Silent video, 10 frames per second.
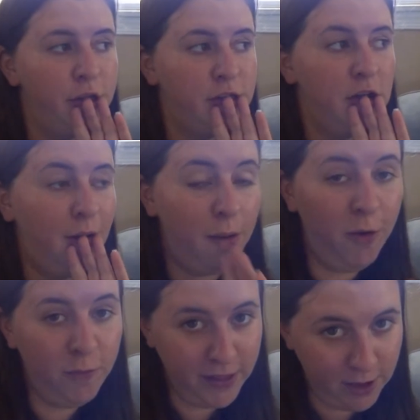So I'm
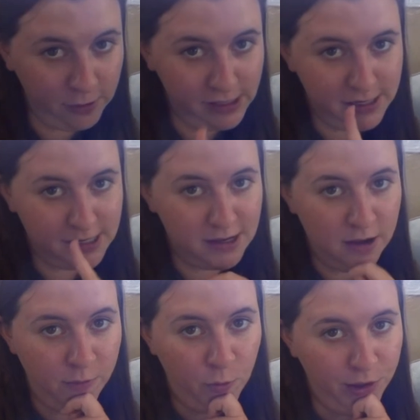hoping that we see
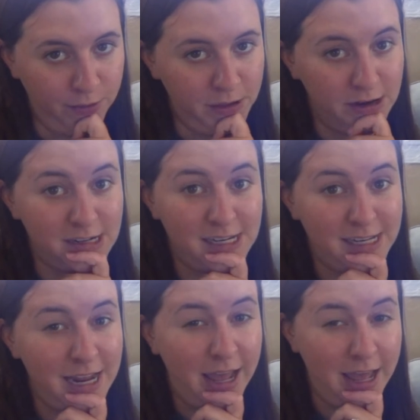some while I'm here
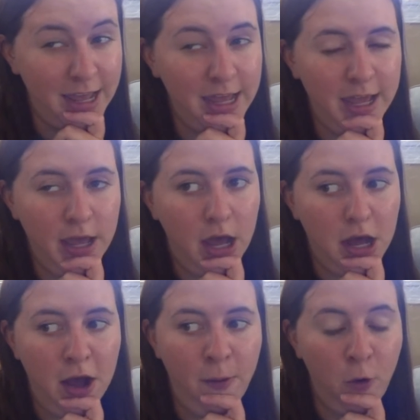today,
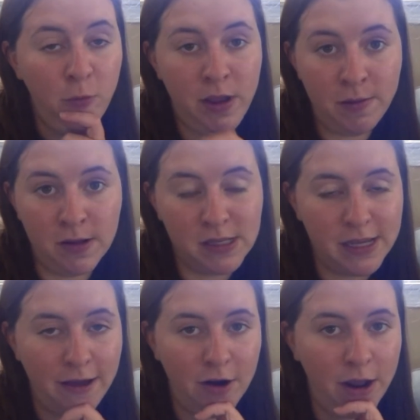um, or maybe on
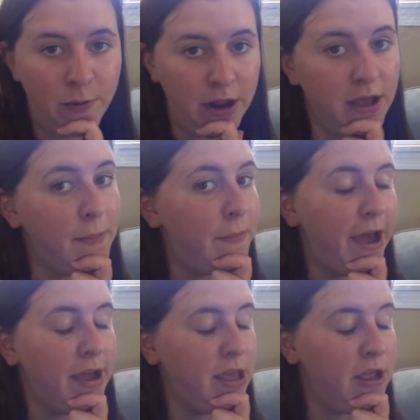Saturday when I come
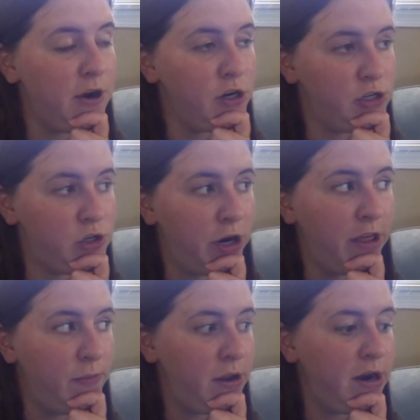back here to
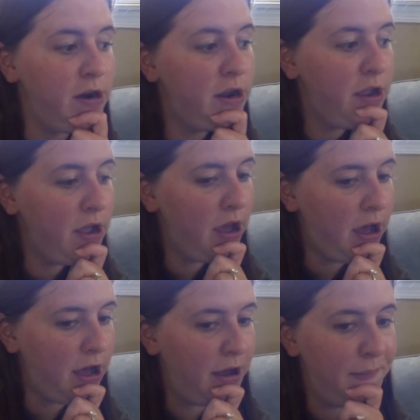Strathmere
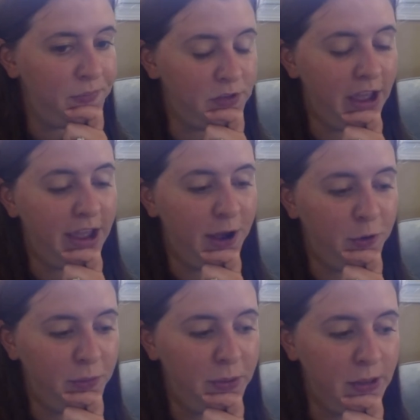um, to hang out
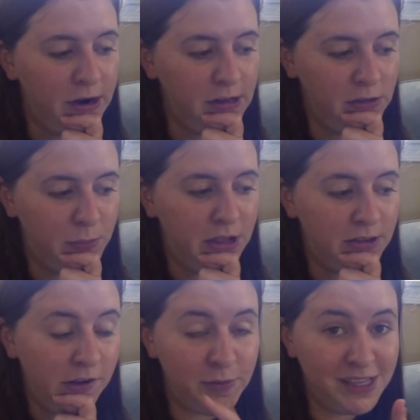with my parents, because
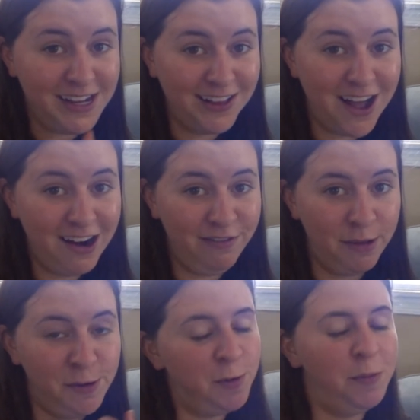I've been seeing a lot of them
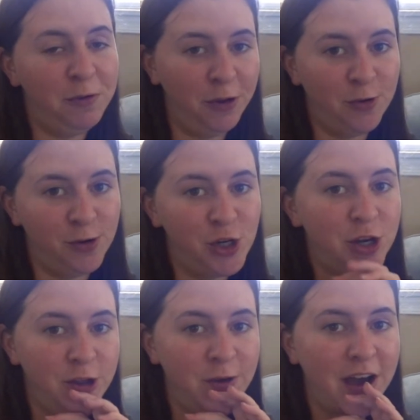and it would be really cool to show
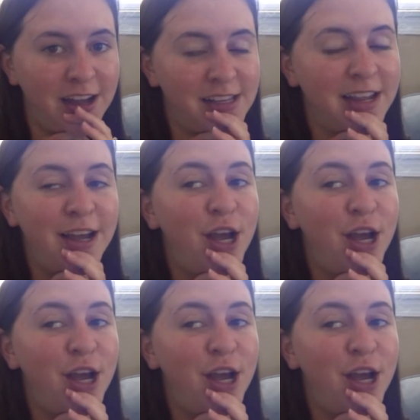you guys.